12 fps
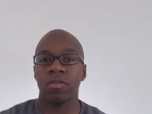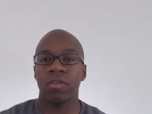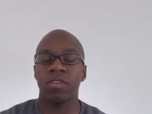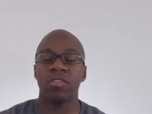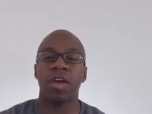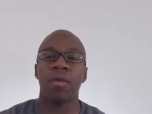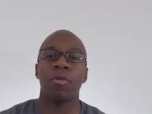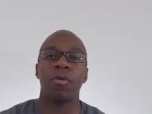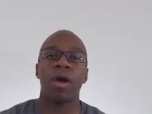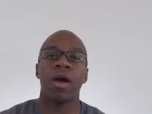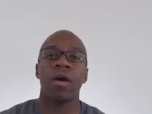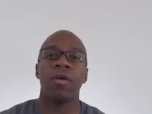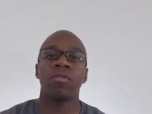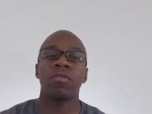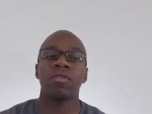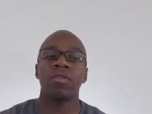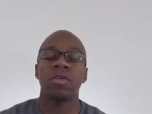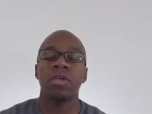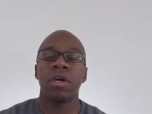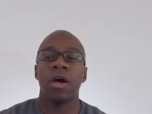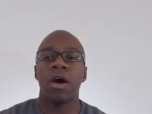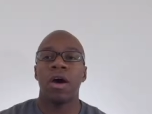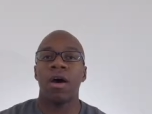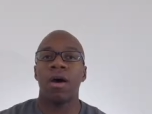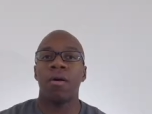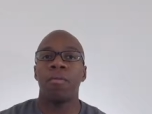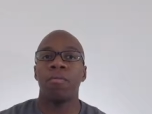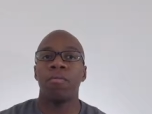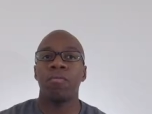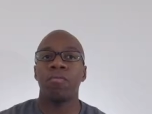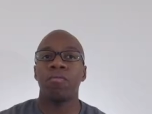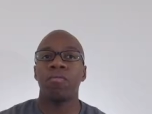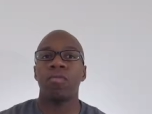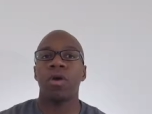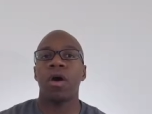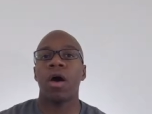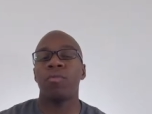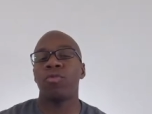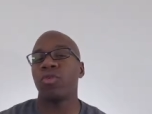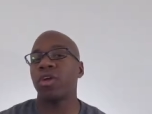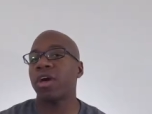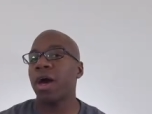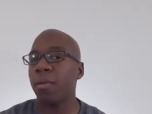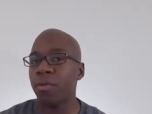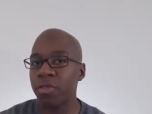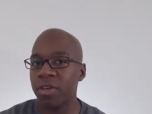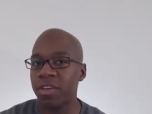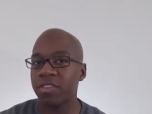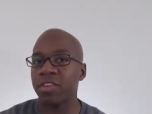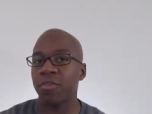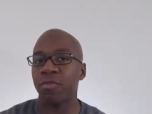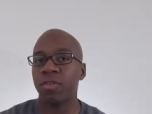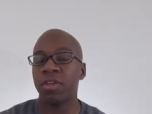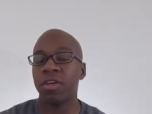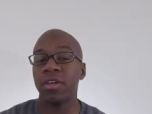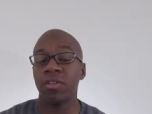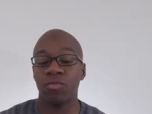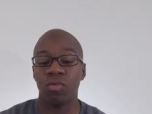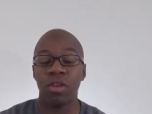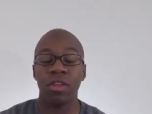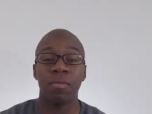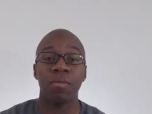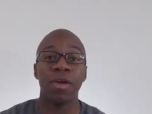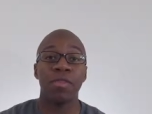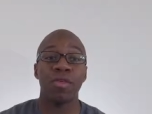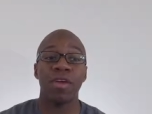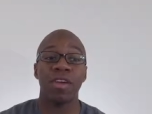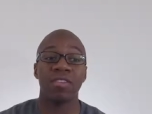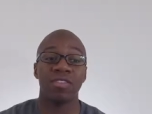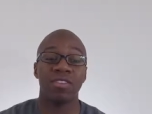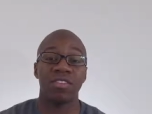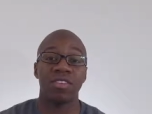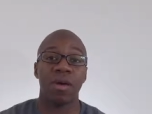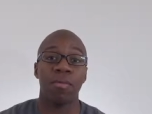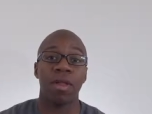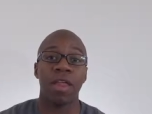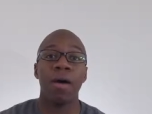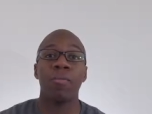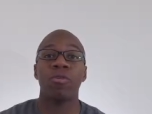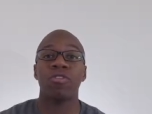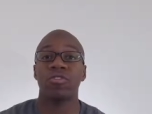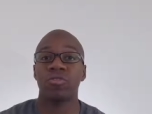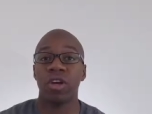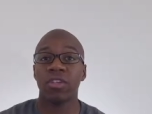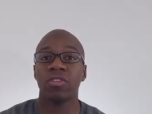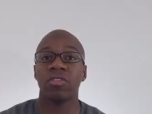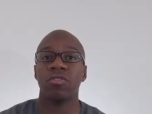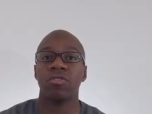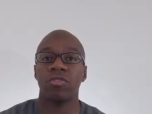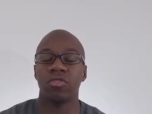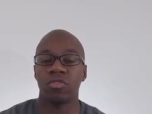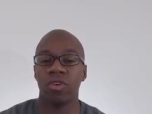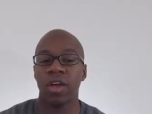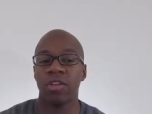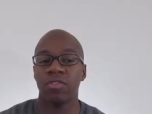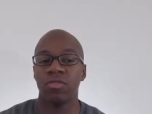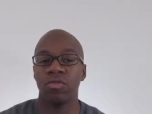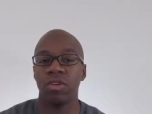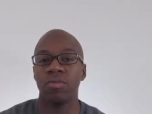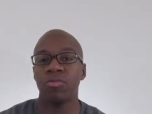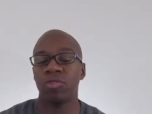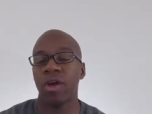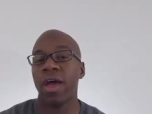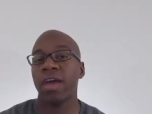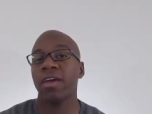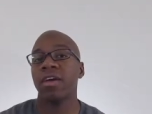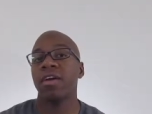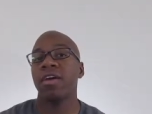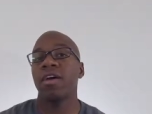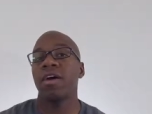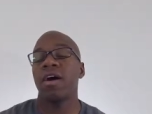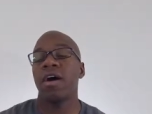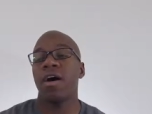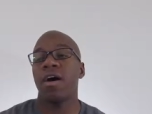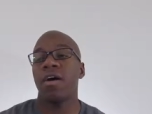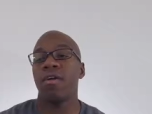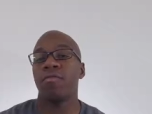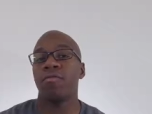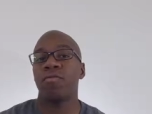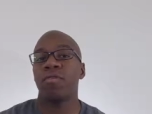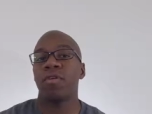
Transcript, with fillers: this time around, um, I'm doing a couple things differently. Really, the big thing is just I'm a lot more structured, just trying to keep track of